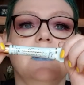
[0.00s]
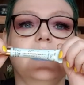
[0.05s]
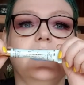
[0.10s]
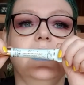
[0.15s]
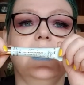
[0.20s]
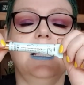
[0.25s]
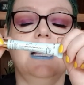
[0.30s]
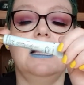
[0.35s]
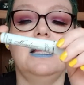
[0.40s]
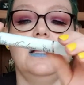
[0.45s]

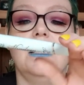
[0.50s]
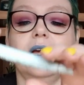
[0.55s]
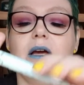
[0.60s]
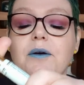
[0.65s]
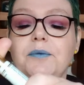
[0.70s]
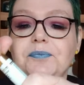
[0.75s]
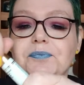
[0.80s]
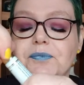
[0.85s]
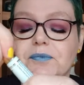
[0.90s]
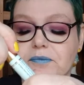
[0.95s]
There you
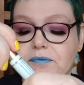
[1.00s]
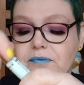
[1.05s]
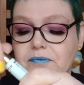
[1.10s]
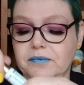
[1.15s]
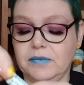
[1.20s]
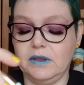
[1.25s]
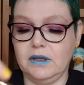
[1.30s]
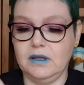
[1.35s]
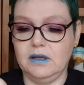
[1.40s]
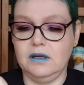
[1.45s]
go.
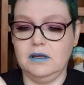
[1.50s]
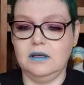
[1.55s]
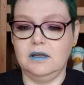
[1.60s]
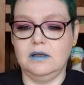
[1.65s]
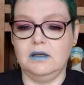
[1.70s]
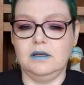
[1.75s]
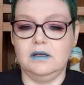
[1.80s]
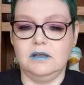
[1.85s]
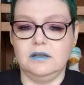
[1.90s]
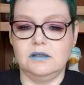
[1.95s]

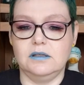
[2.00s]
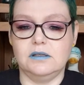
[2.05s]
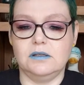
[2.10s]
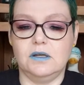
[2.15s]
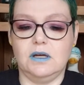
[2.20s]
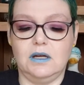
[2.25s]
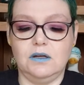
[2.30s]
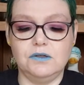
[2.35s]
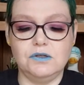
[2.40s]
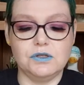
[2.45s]

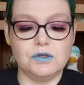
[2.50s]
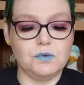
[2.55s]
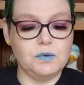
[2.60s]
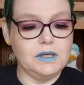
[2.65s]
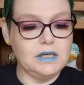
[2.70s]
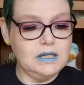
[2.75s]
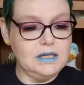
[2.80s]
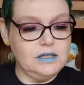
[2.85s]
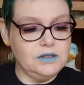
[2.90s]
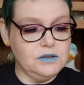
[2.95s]
So I'll just
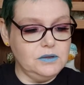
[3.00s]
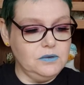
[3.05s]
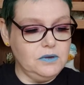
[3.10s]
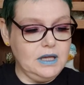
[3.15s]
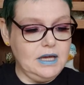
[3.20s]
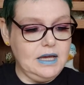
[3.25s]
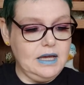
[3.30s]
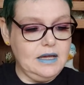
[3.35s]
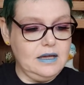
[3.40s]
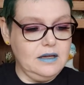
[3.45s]
quickly do
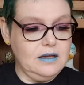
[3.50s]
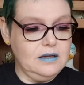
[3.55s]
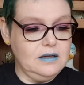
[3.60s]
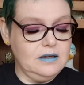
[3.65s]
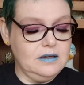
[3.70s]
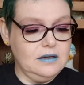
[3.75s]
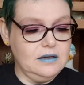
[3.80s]
that.